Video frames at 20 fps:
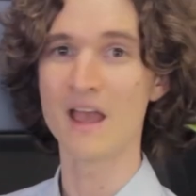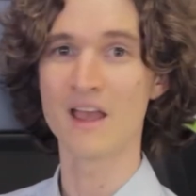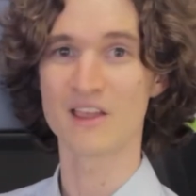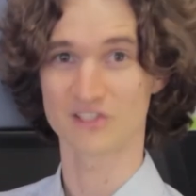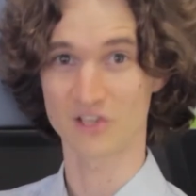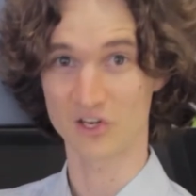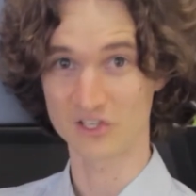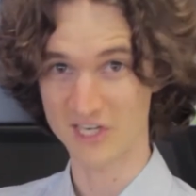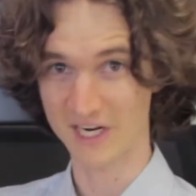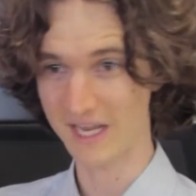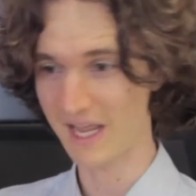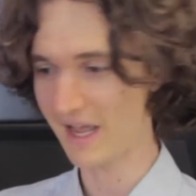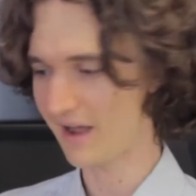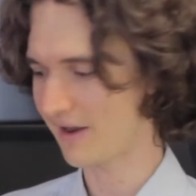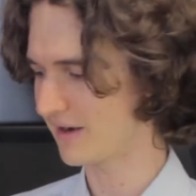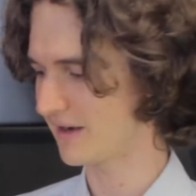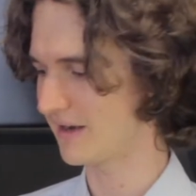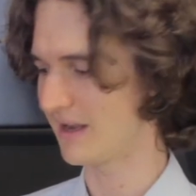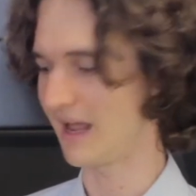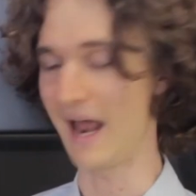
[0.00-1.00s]
So check
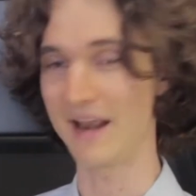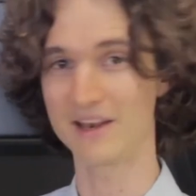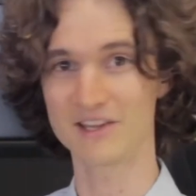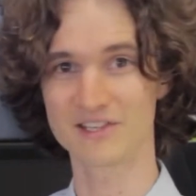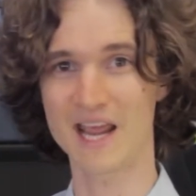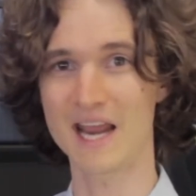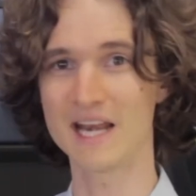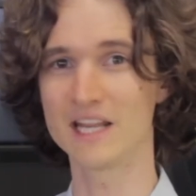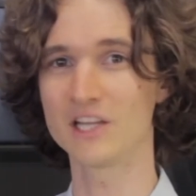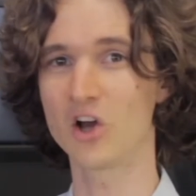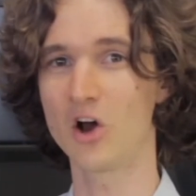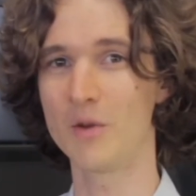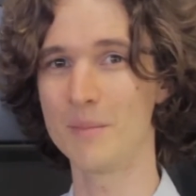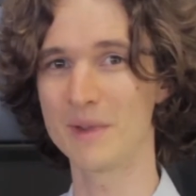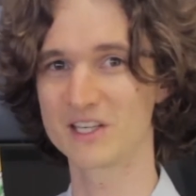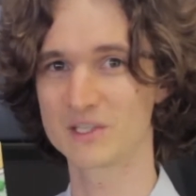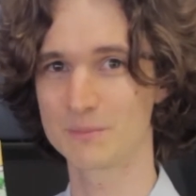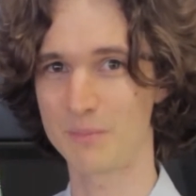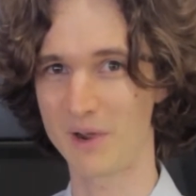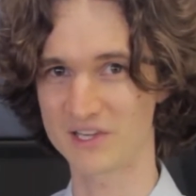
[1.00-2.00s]
out Understanding
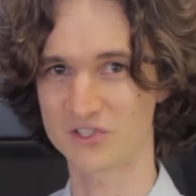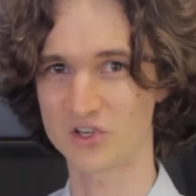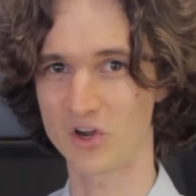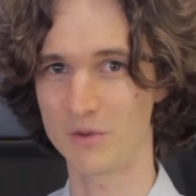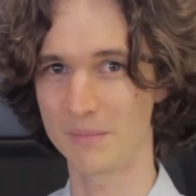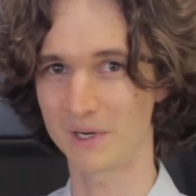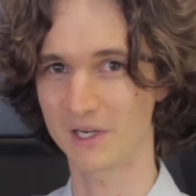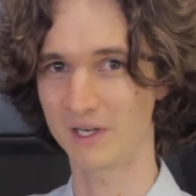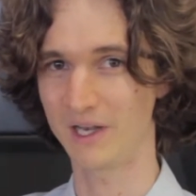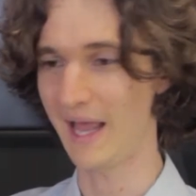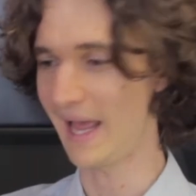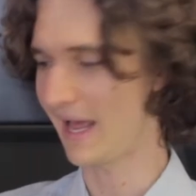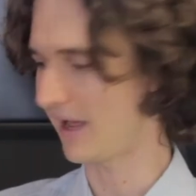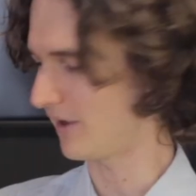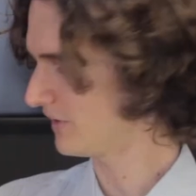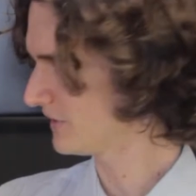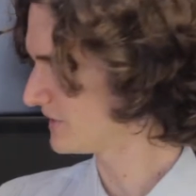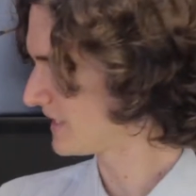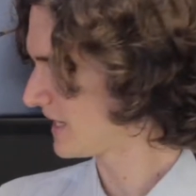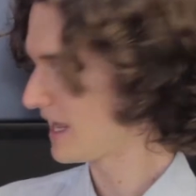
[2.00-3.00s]
Comics by Scott
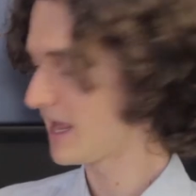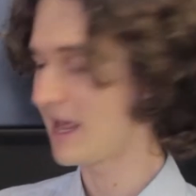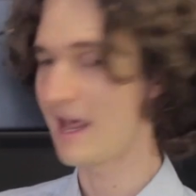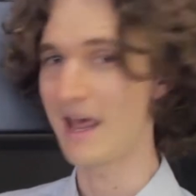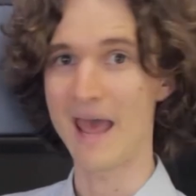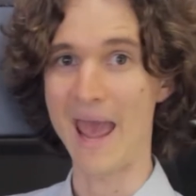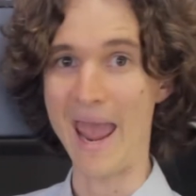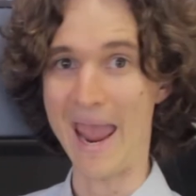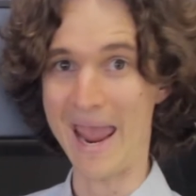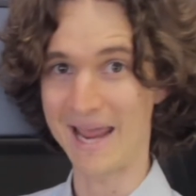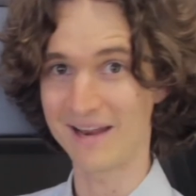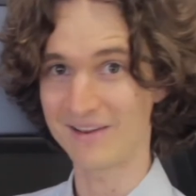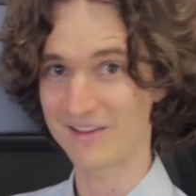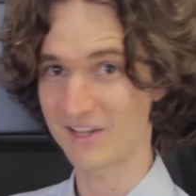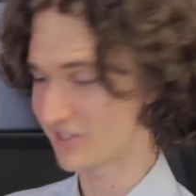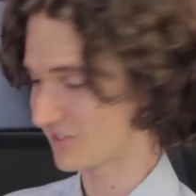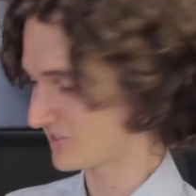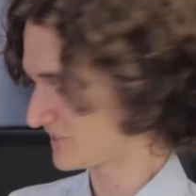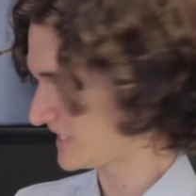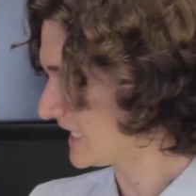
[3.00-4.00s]
McCloud and
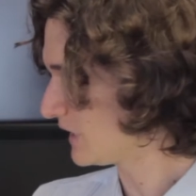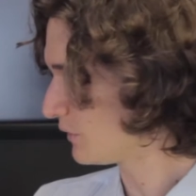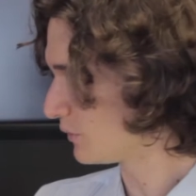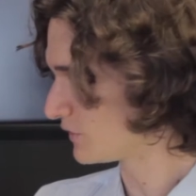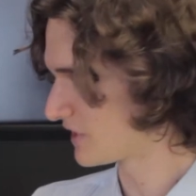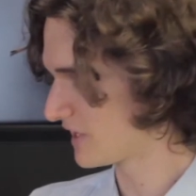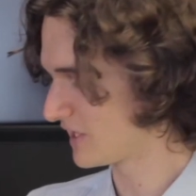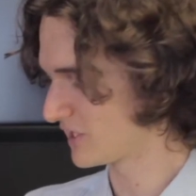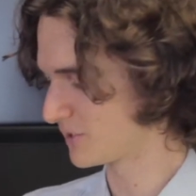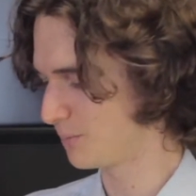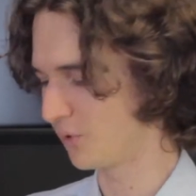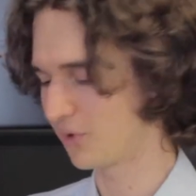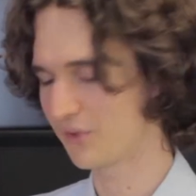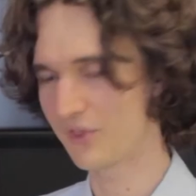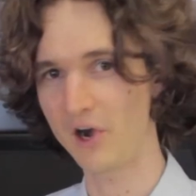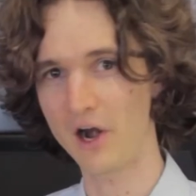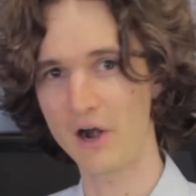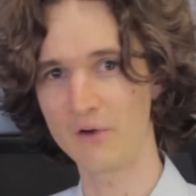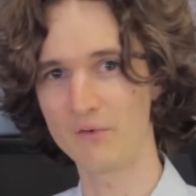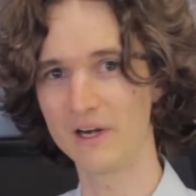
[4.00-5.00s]
there's a sequel to this book
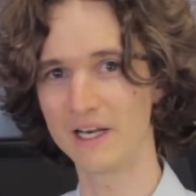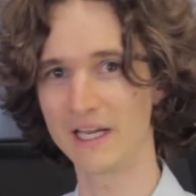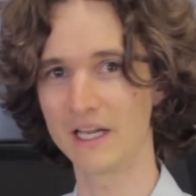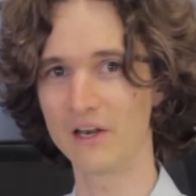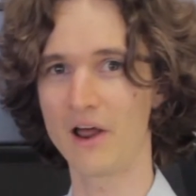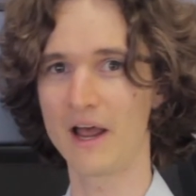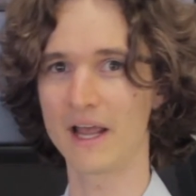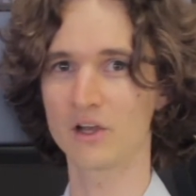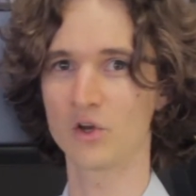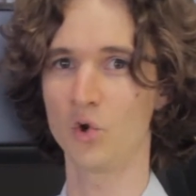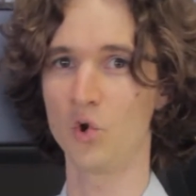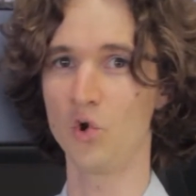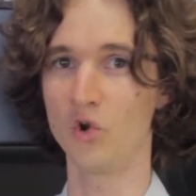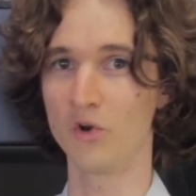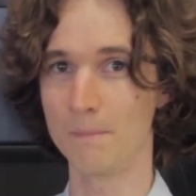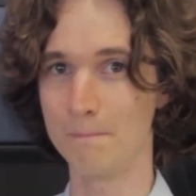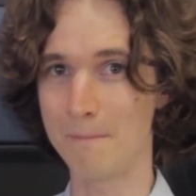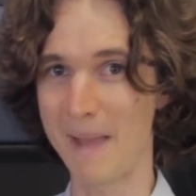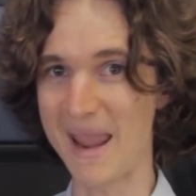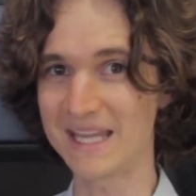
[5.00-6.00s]
that I really like
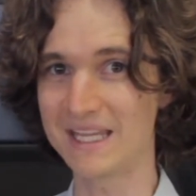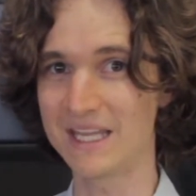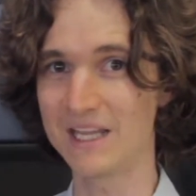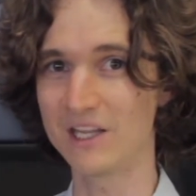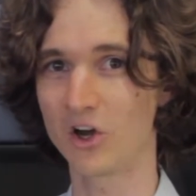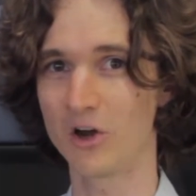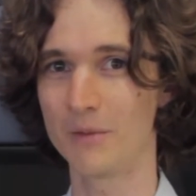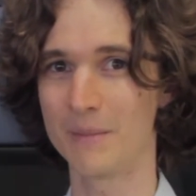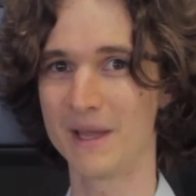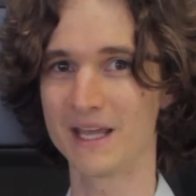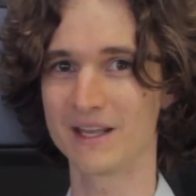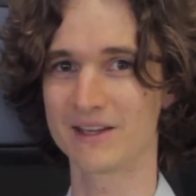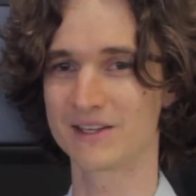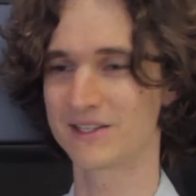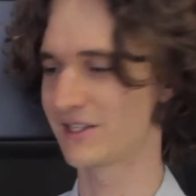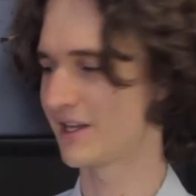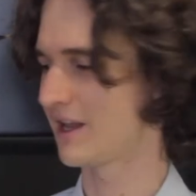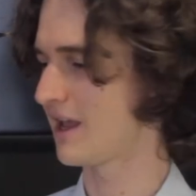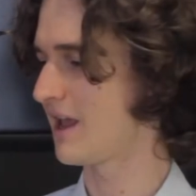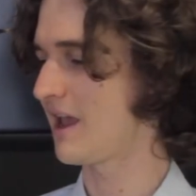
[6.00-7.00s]
called Making
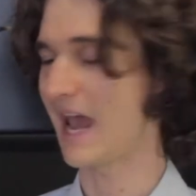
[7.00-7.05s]
Comics.